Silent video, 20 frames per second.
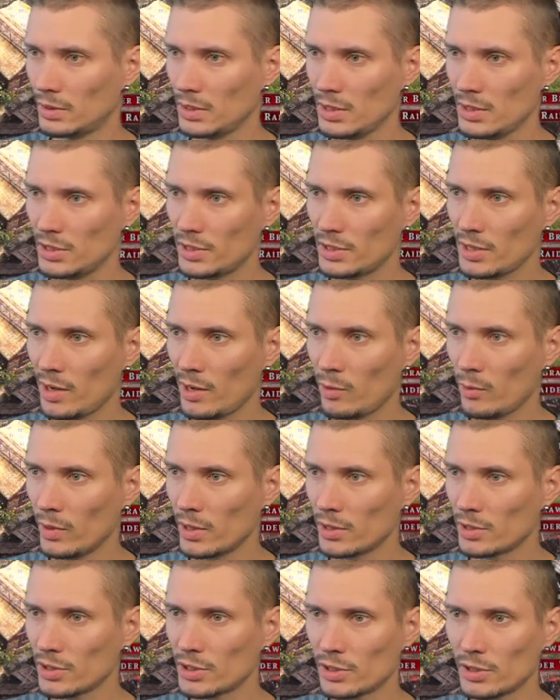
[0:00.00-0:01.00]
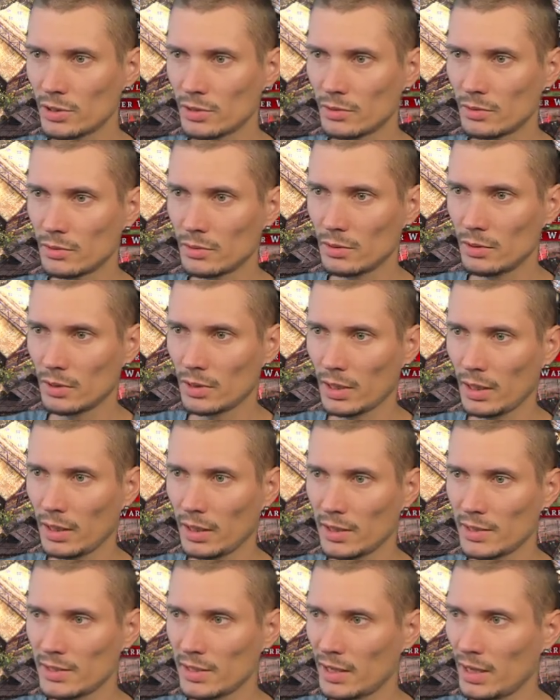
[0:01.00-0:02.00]
these towers... Okay,
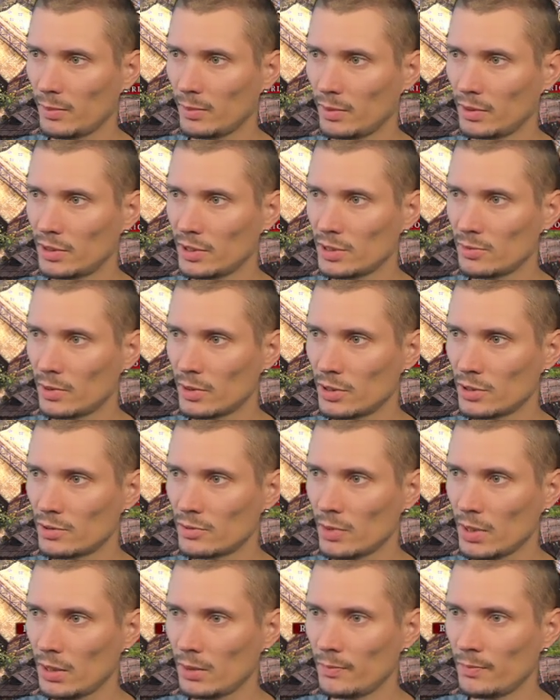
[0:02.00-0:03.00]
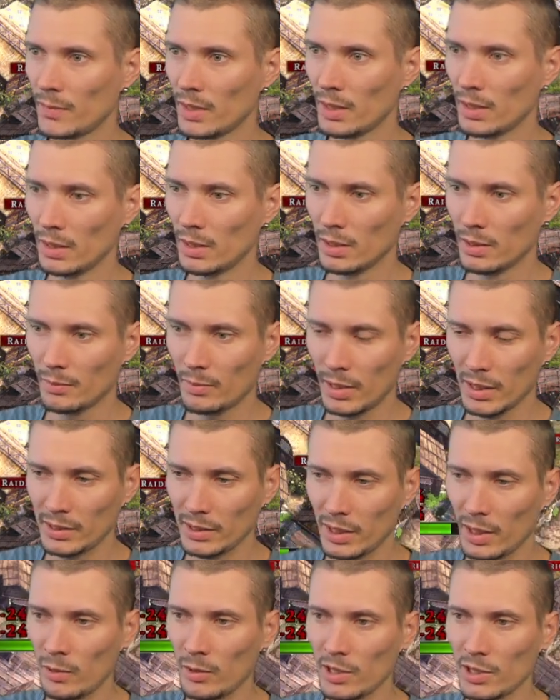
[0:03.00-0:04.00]
let's enable this one as well. My
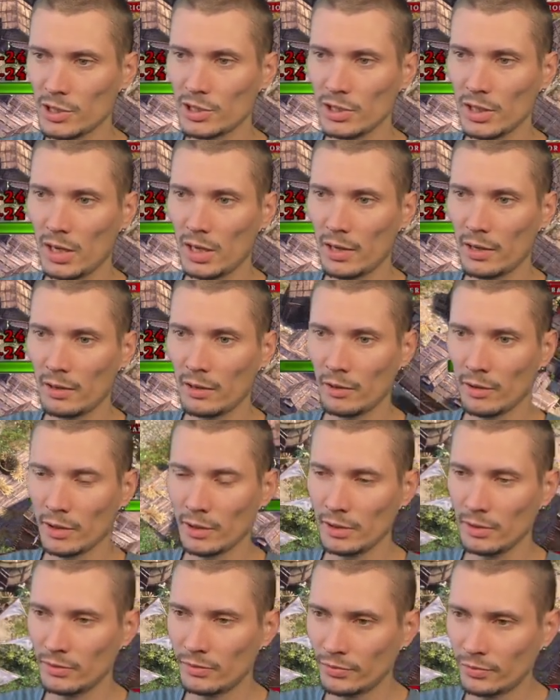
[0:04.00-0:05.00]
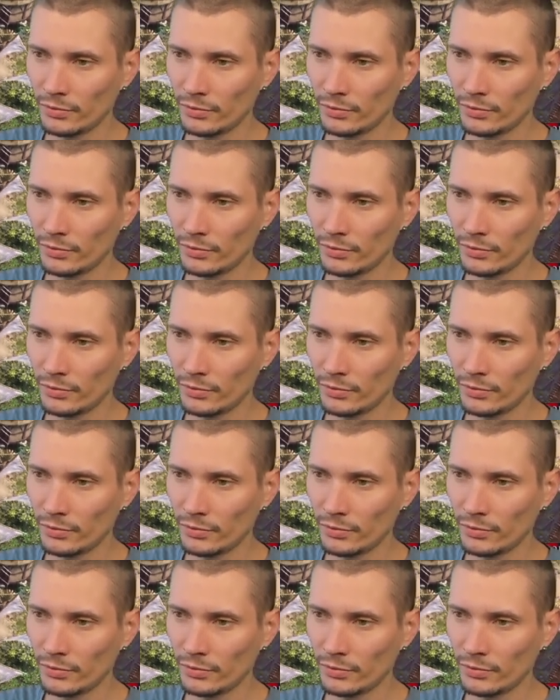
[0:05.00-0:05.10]
towers are already